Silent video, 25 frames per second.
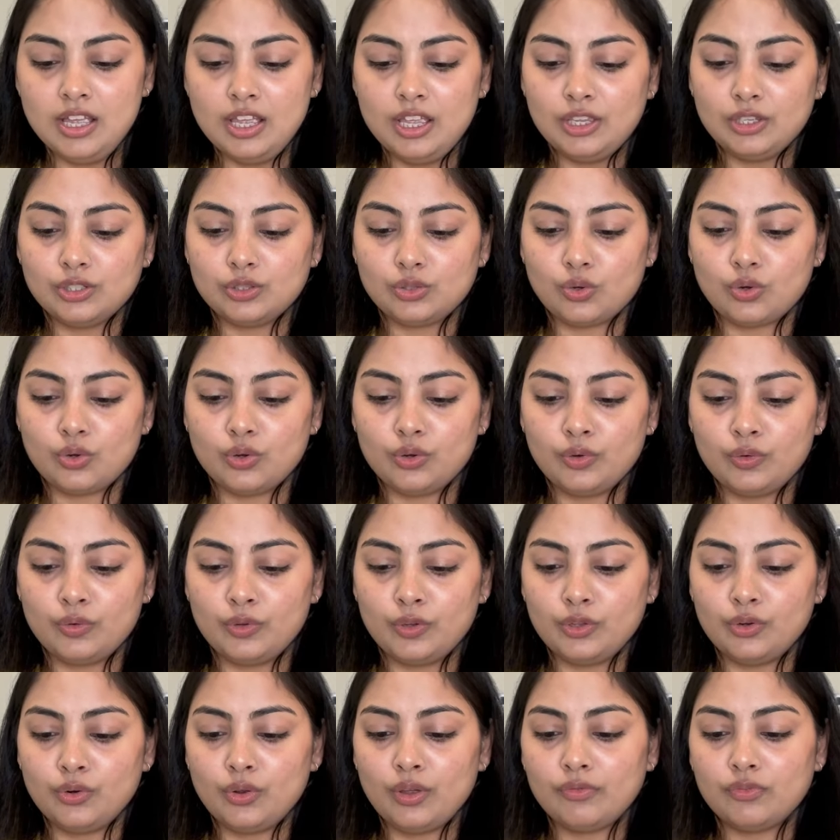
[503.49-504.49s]
So,
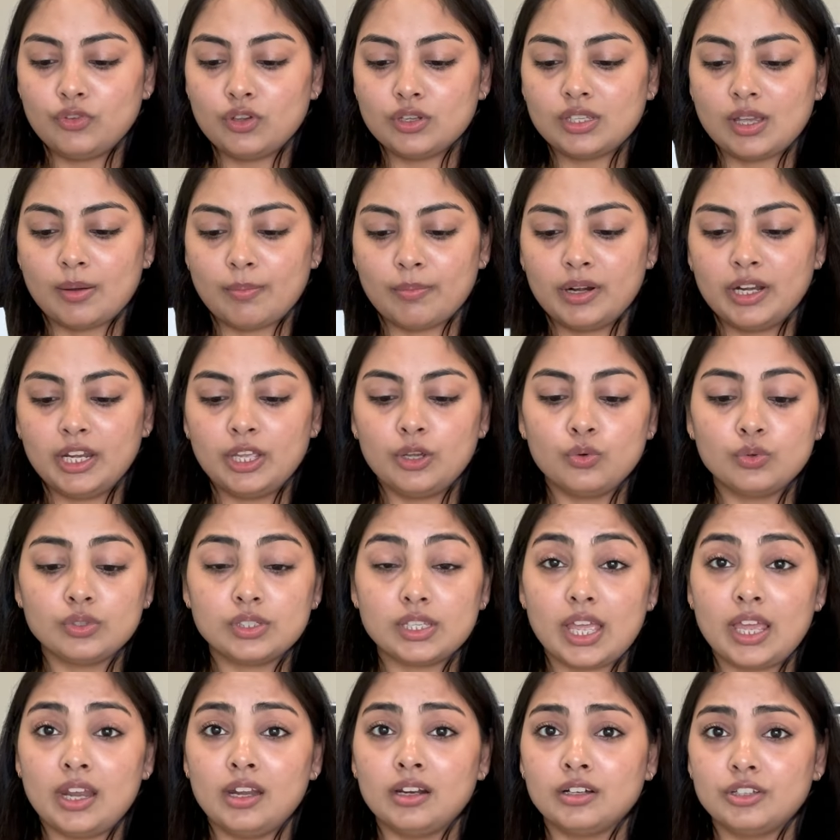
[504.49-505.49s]
if you're somebody who's
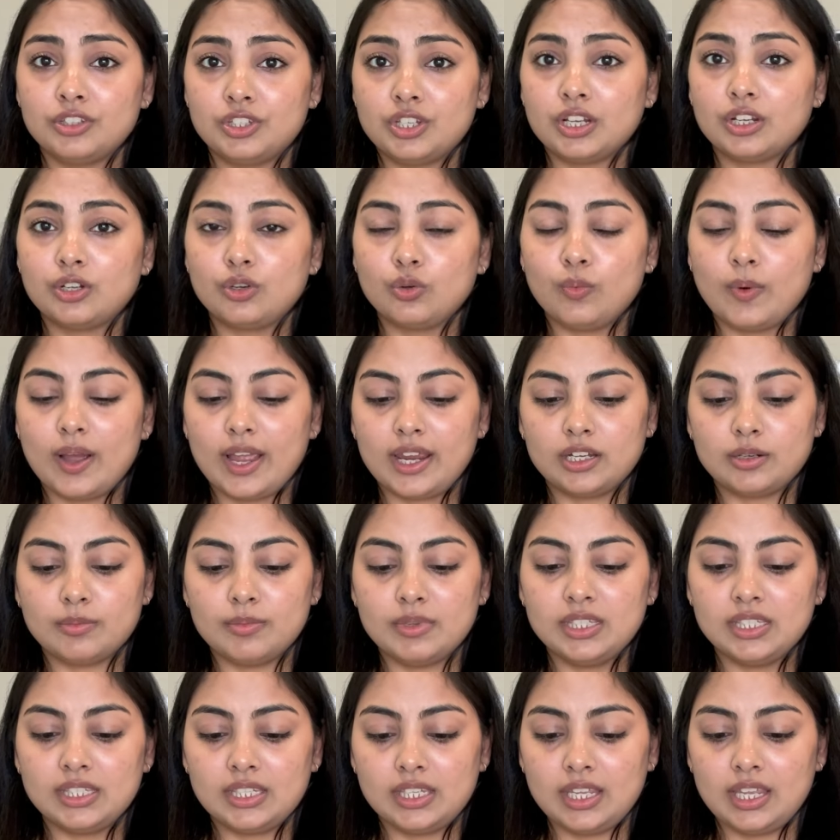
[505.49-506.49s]
allergic to
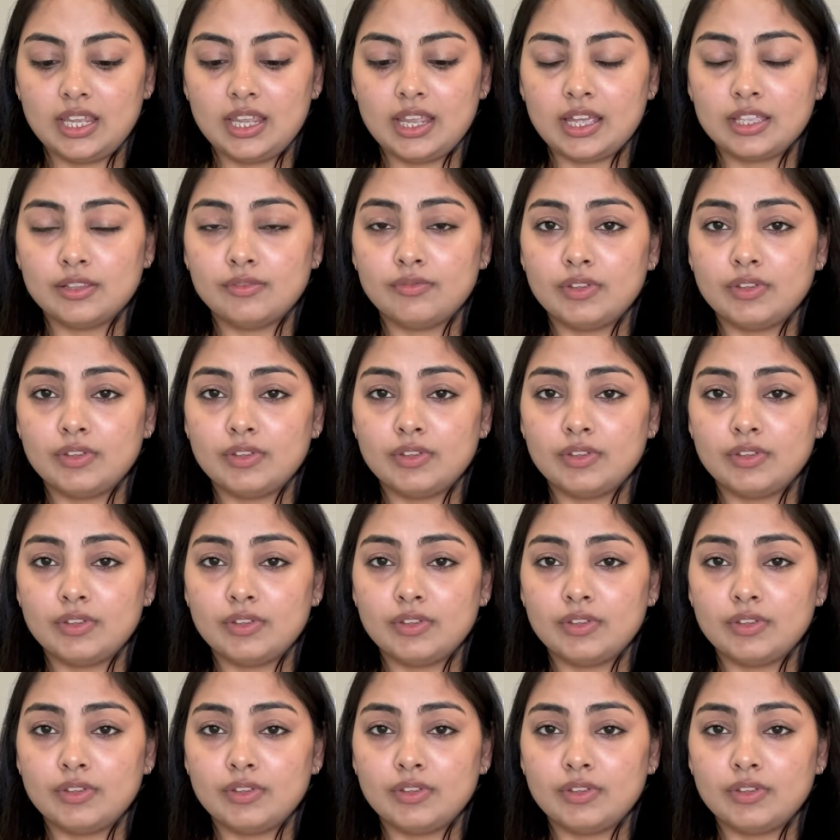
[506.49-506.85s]
vitamin C and